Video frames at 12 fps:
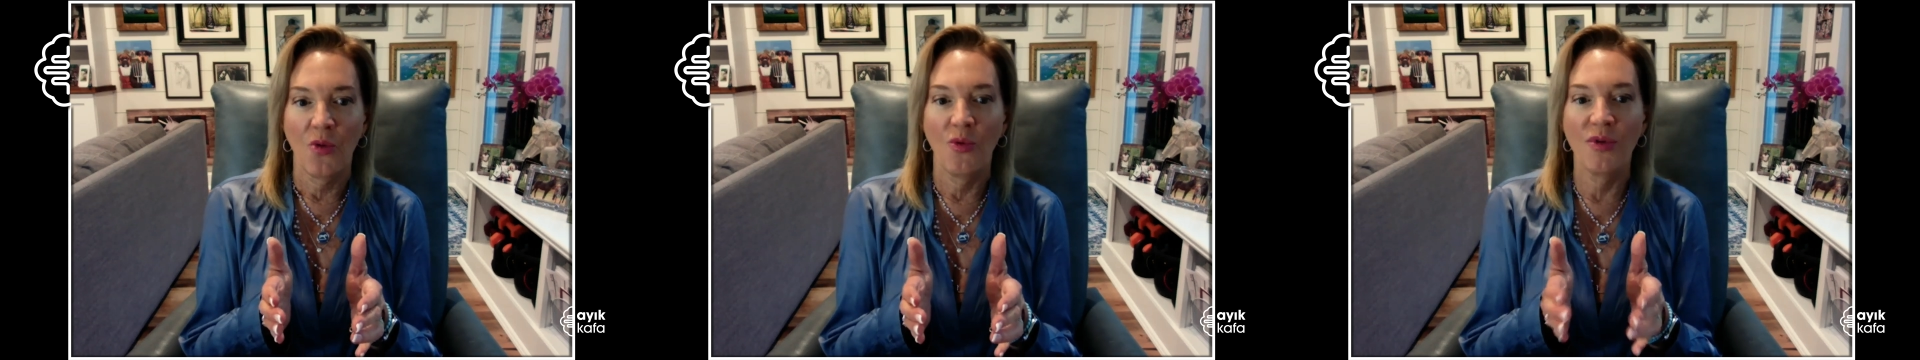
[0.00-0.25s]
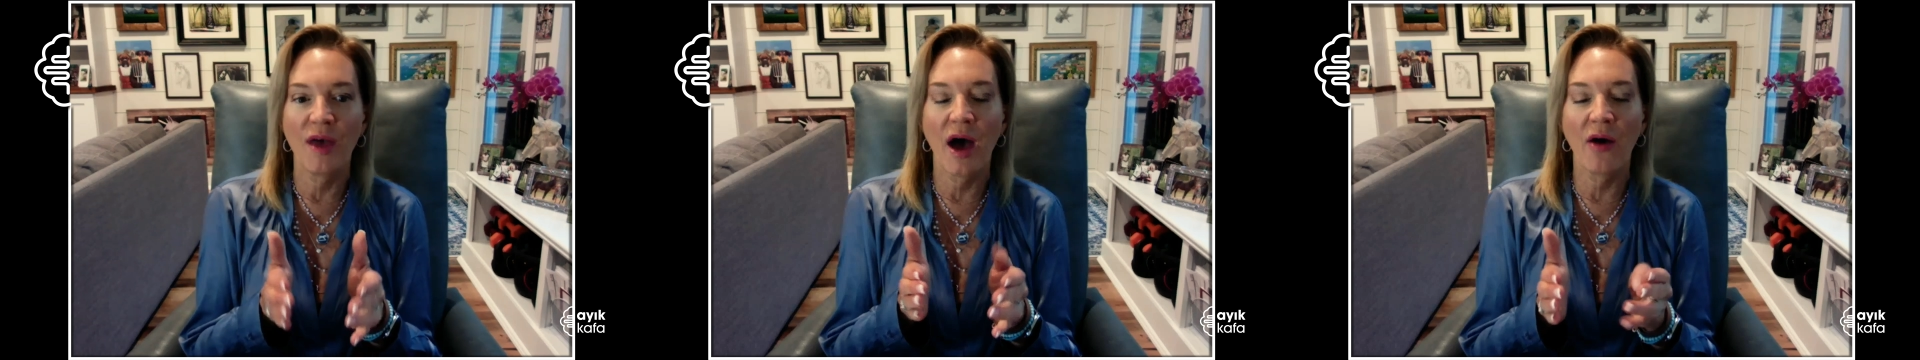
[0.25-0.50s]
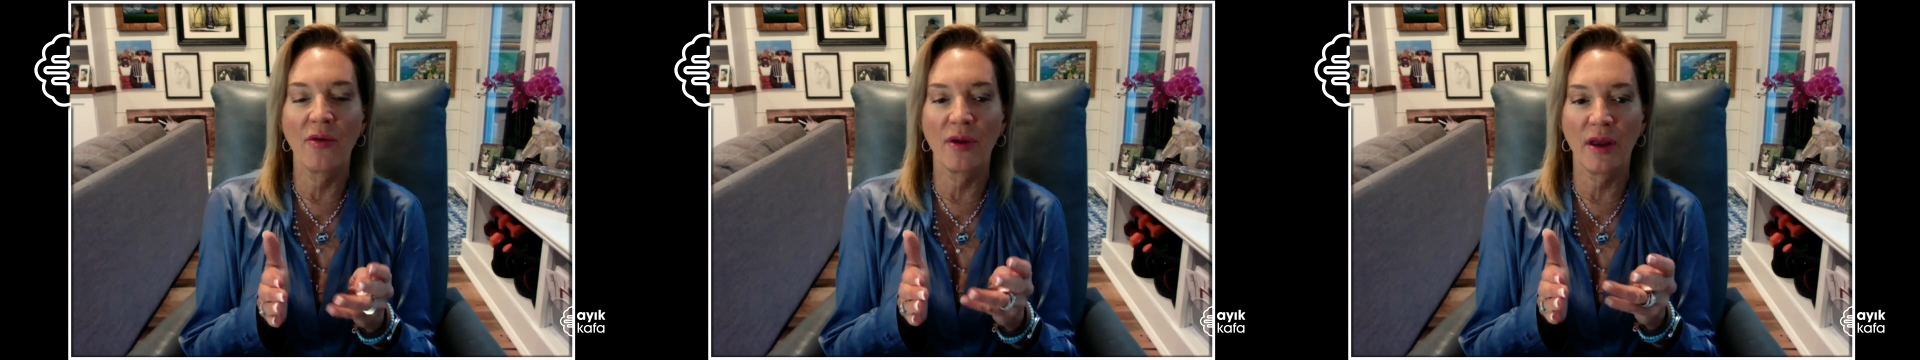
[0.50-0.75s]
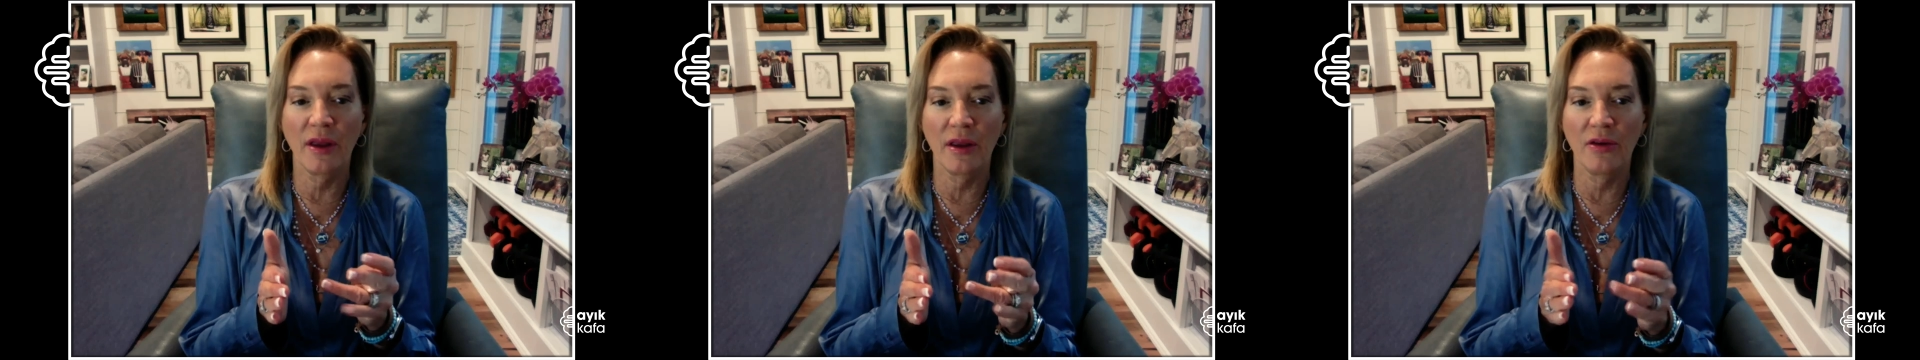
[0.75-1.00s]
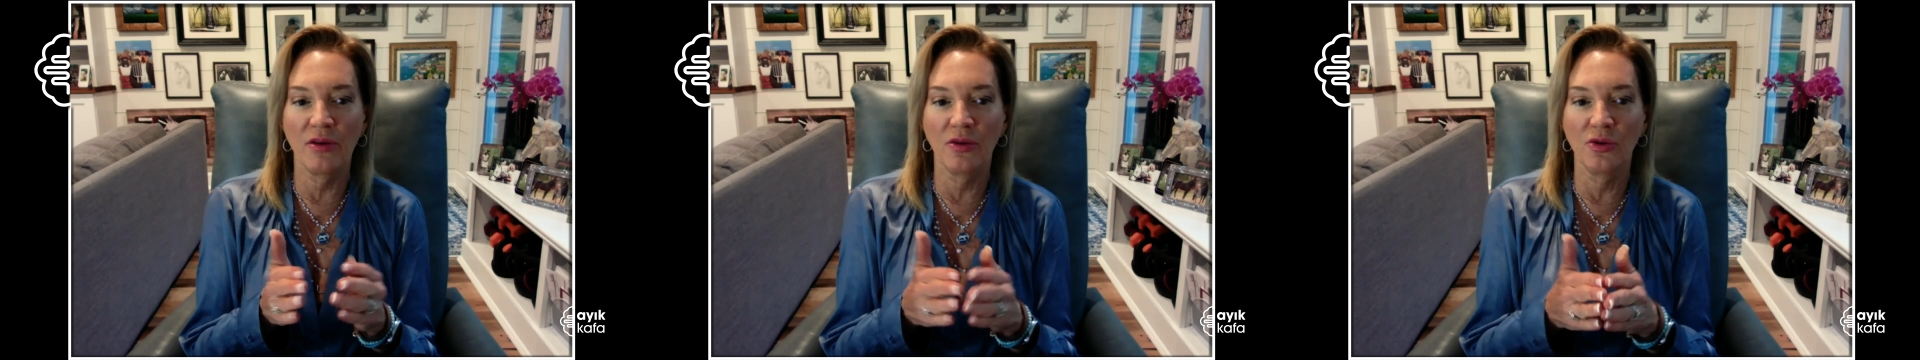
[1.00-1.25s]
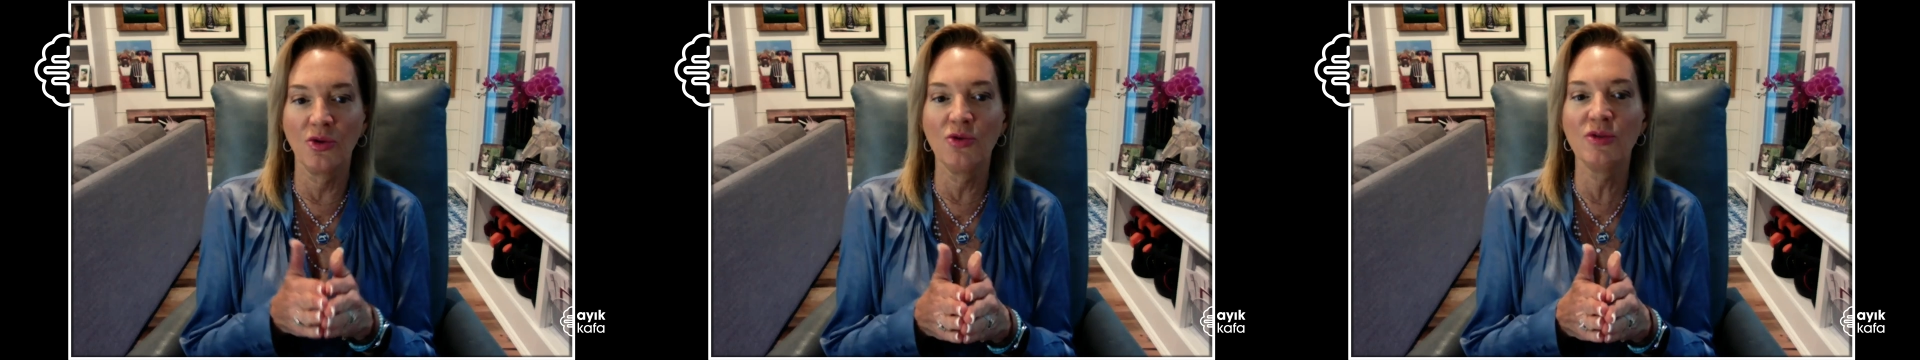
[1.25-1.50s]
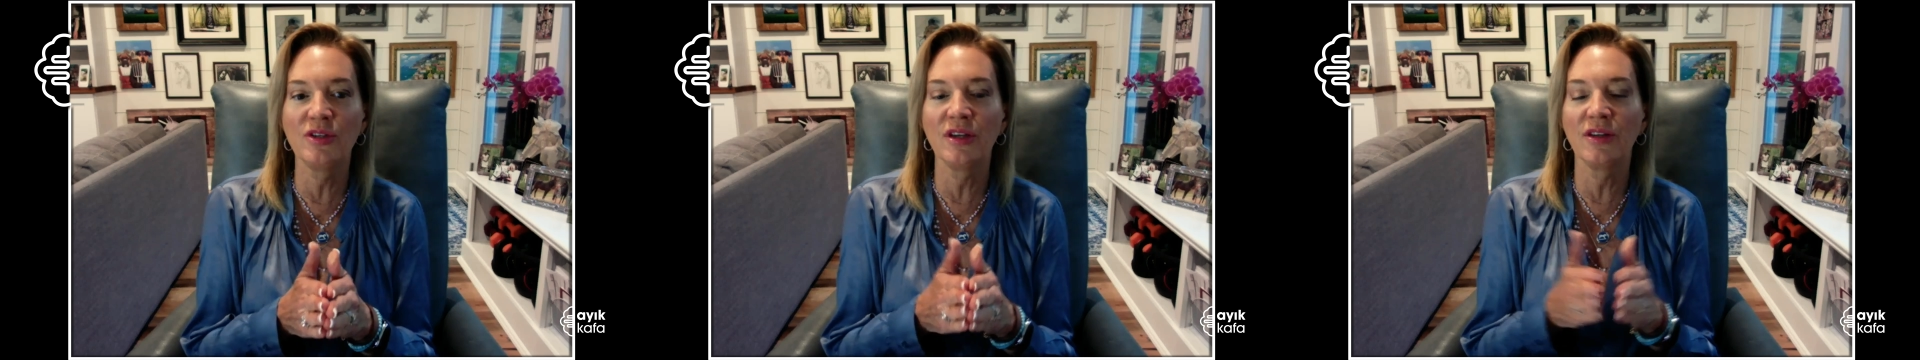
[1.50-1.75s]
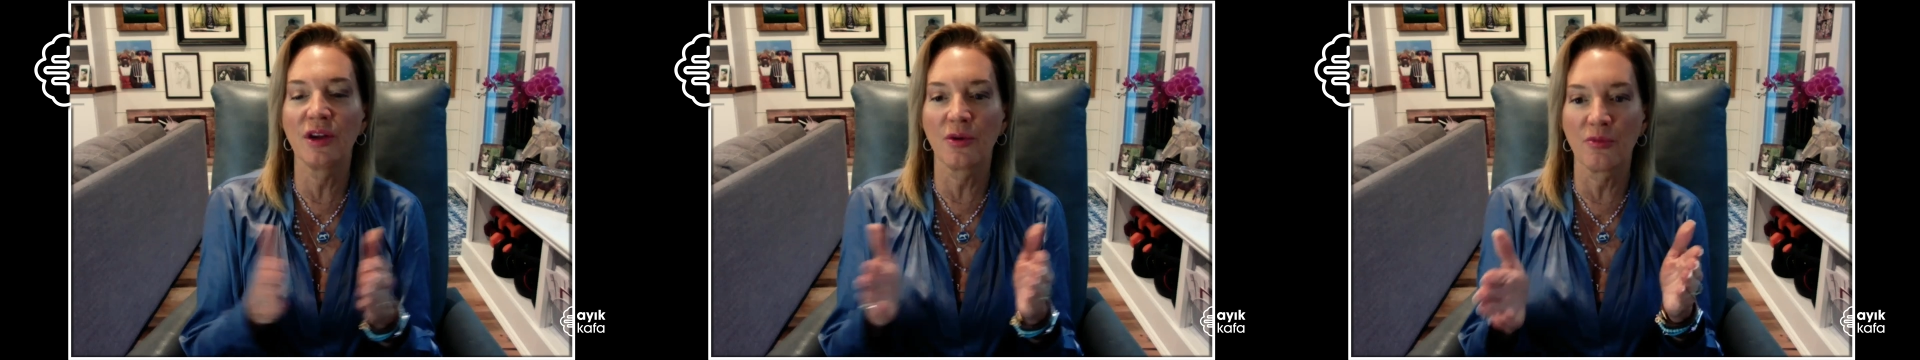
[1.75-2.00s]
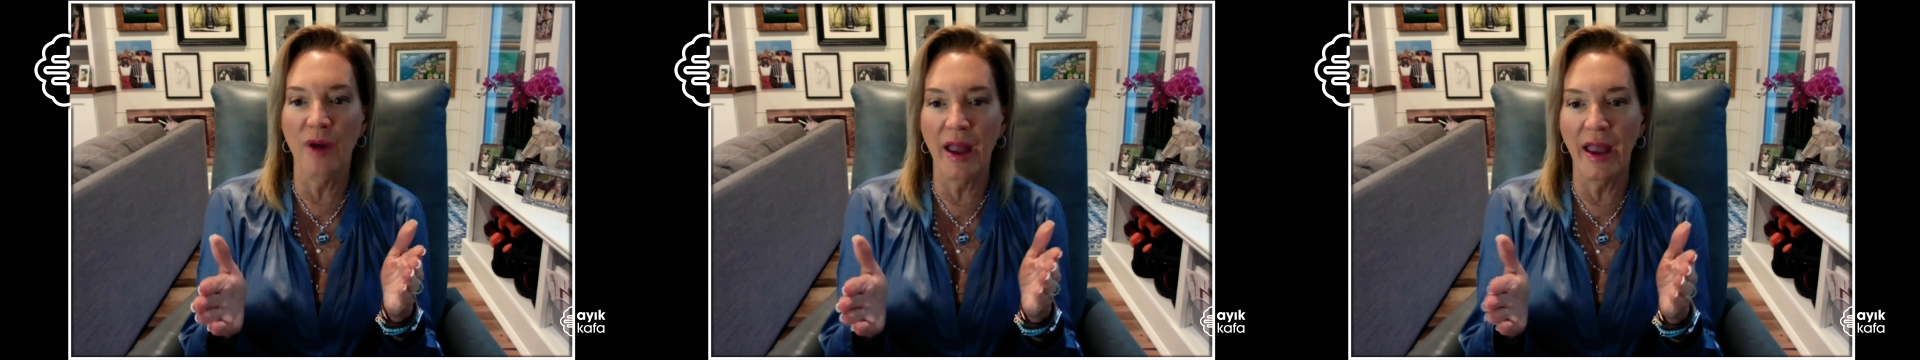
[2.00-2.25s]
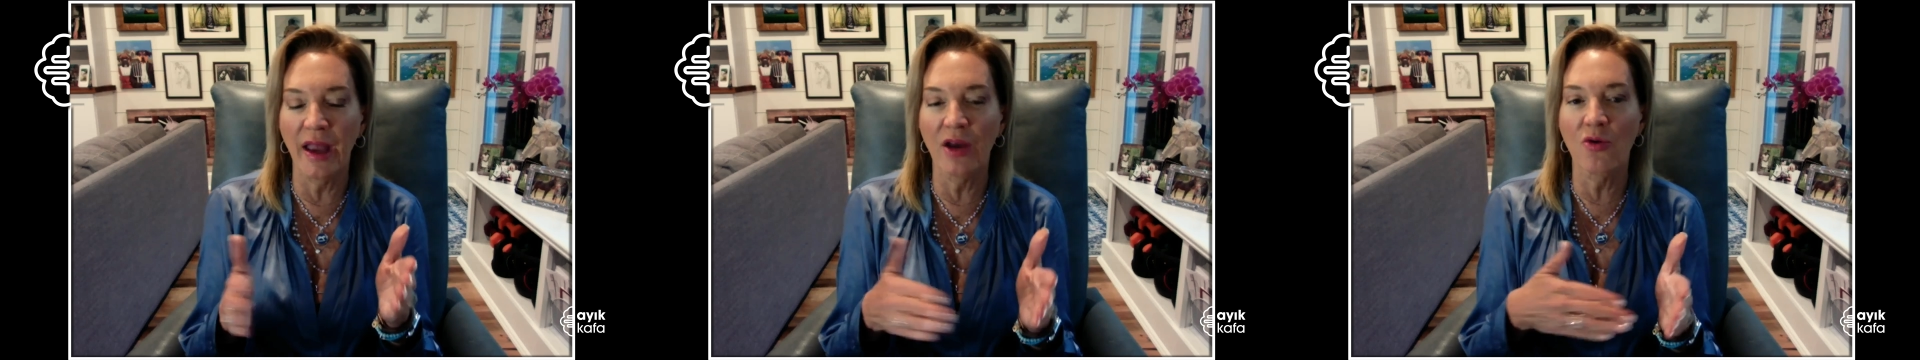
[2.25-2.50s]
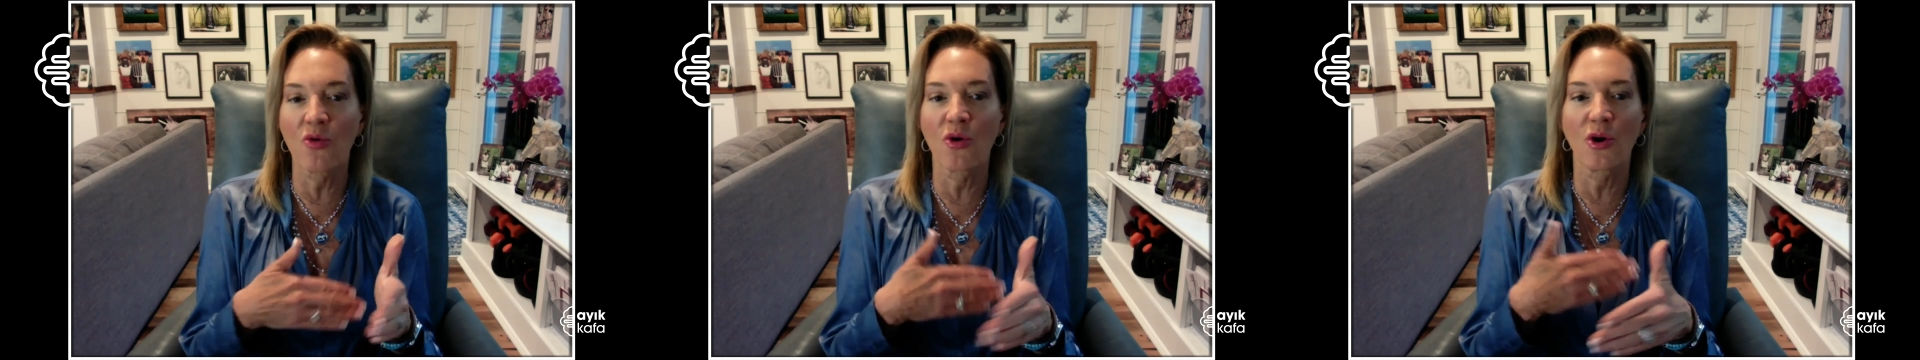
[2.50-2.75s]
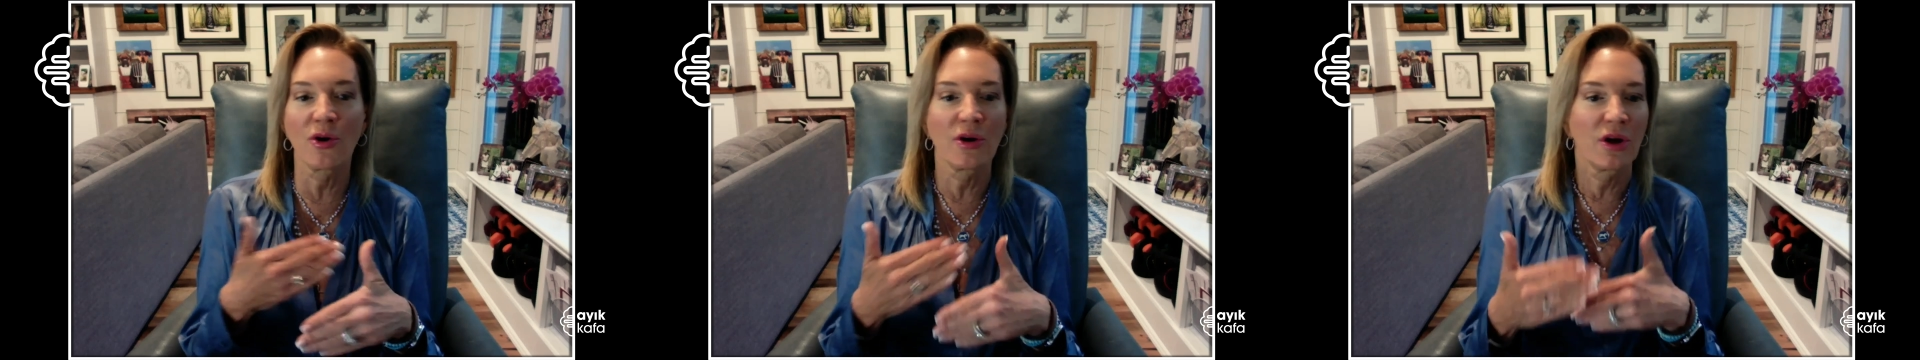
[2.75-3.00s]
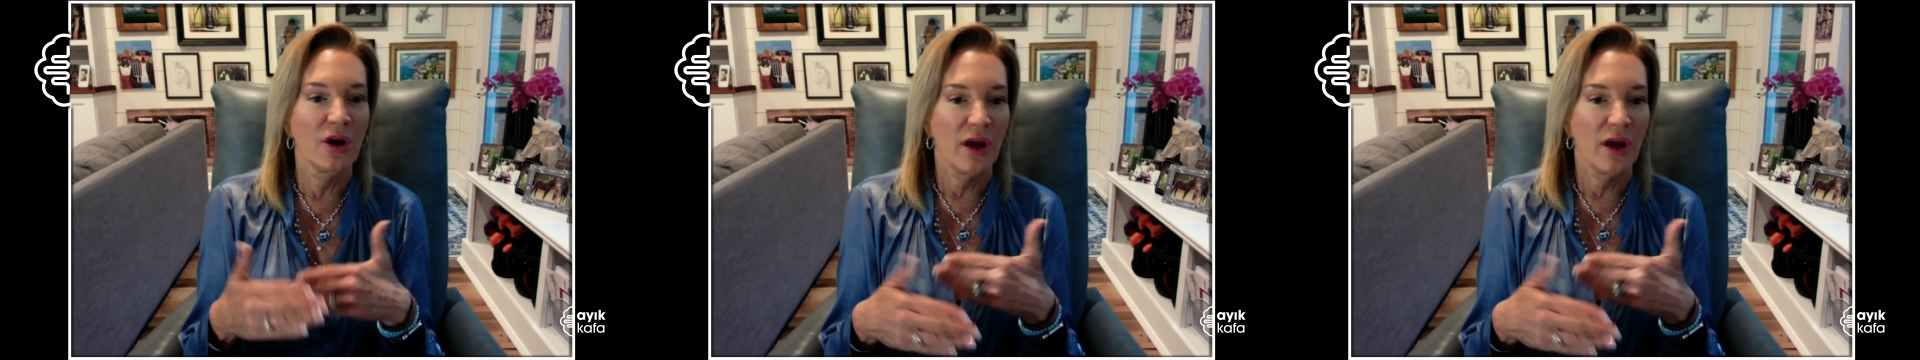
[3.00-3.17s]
without losing their rank or,